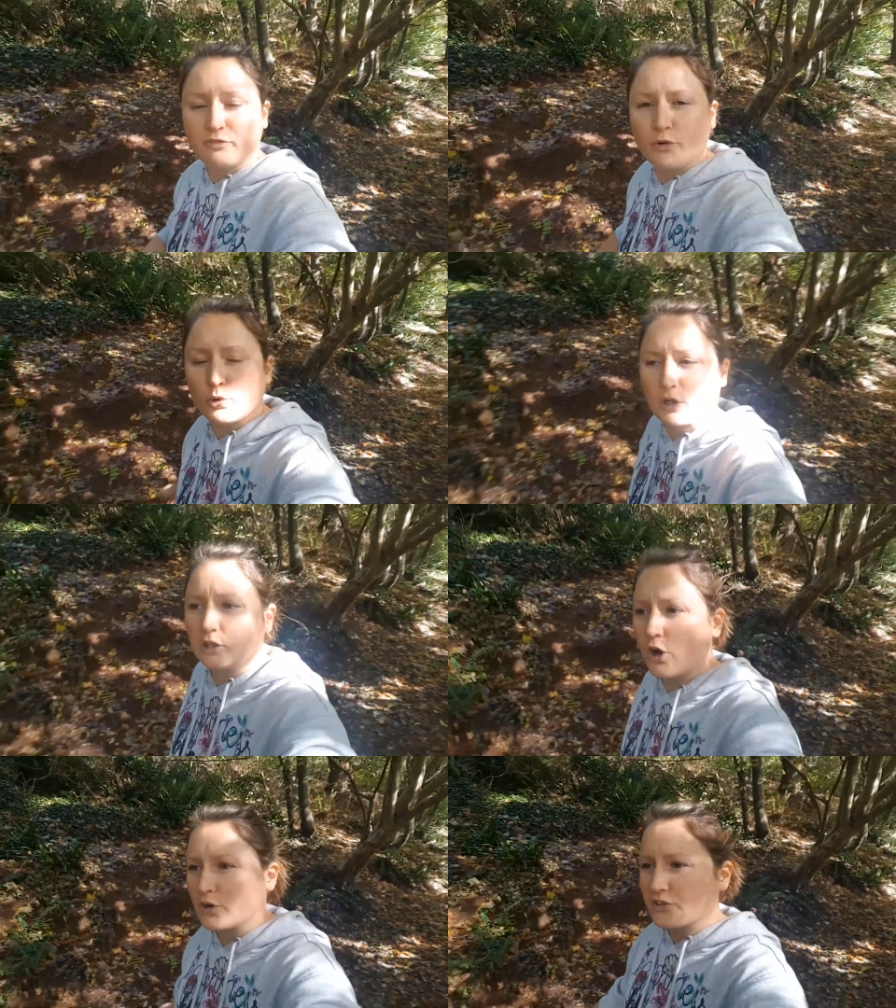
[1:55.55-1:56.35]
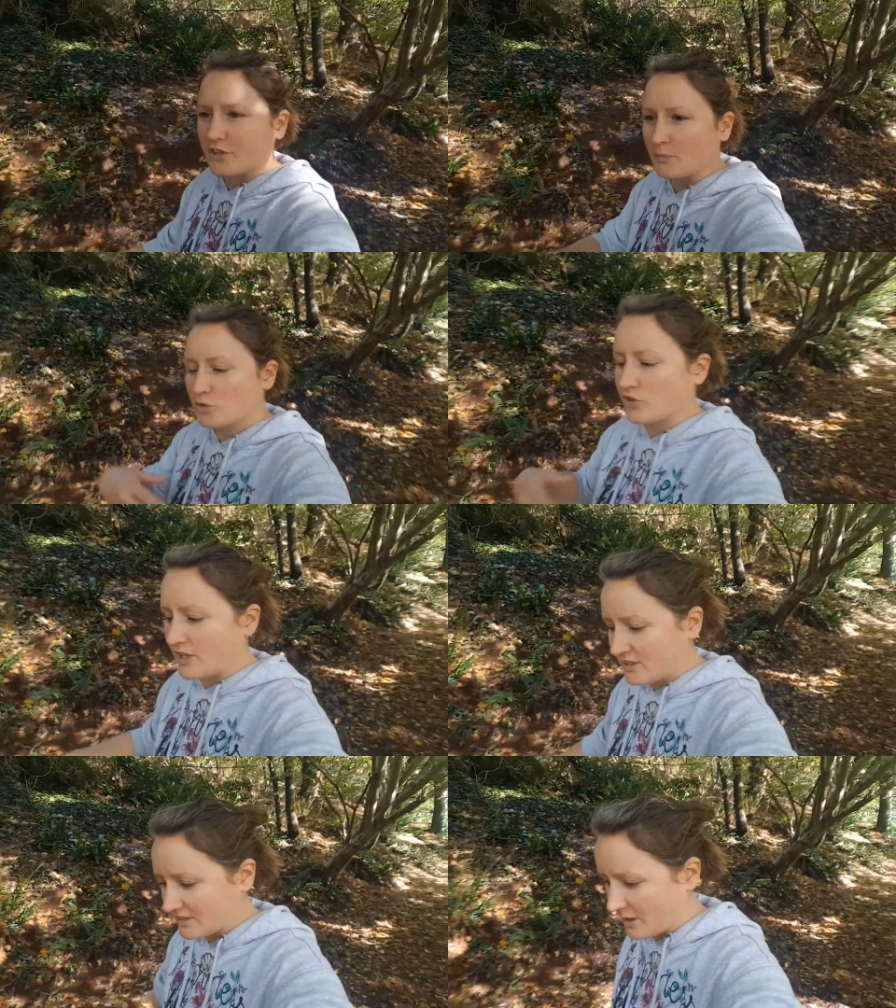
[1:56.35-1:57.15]
fallen logs and up
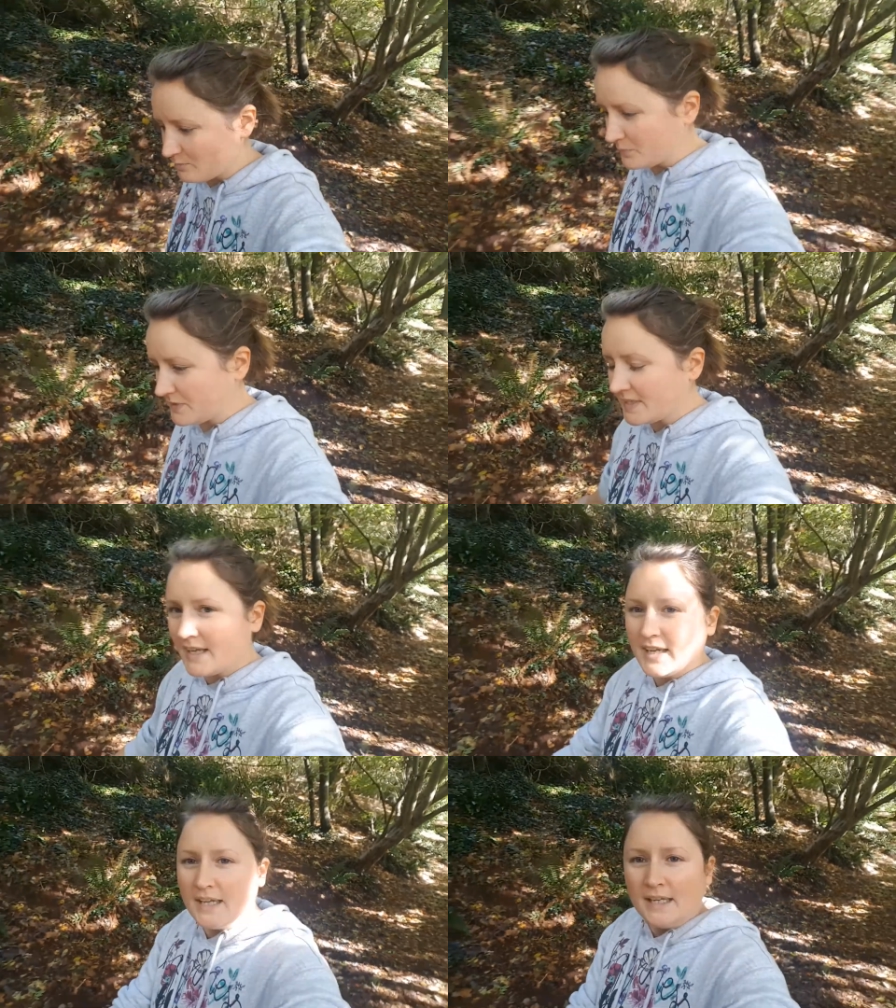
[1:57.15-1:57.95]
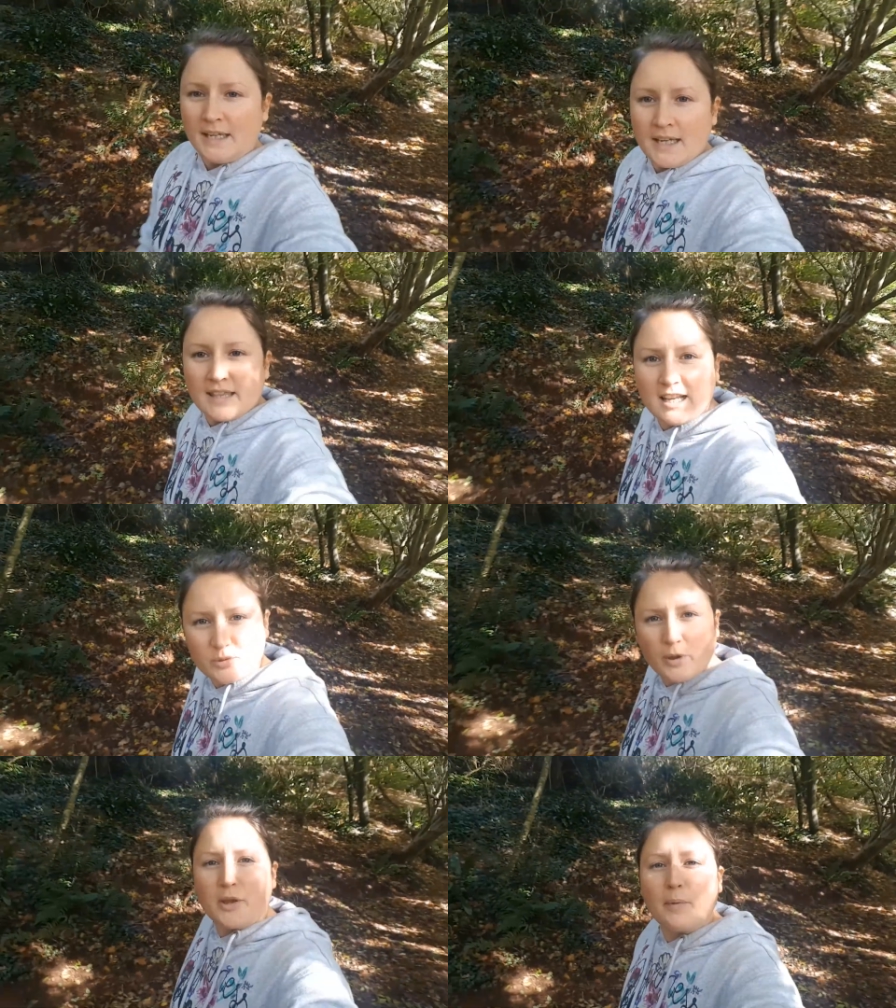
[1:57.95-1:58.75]
tree stumps. That's
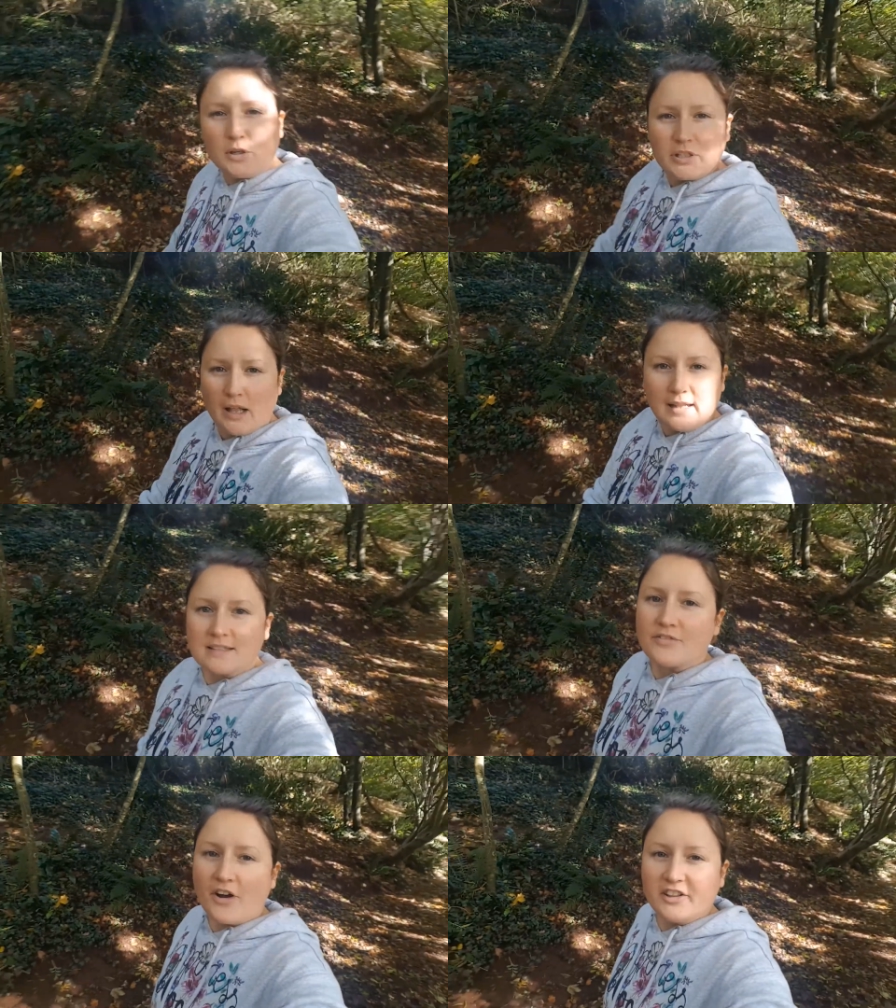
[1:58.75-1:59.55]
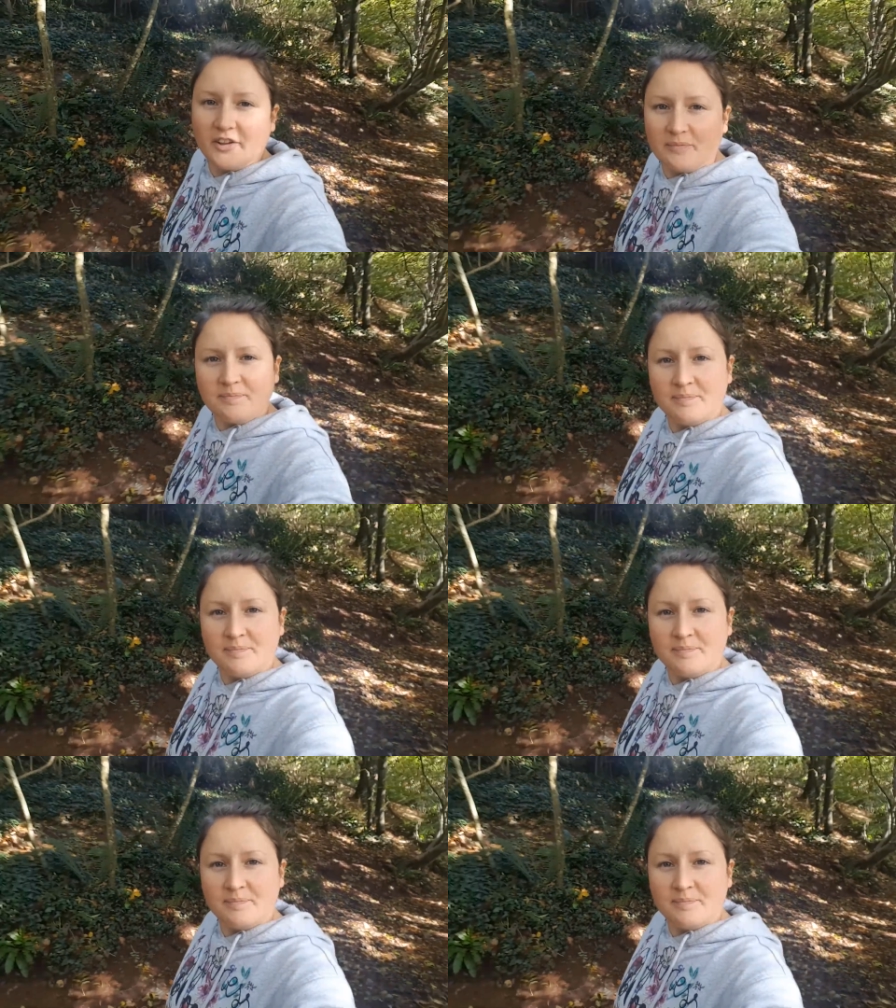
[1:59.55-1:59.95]
where you're most likely to find them.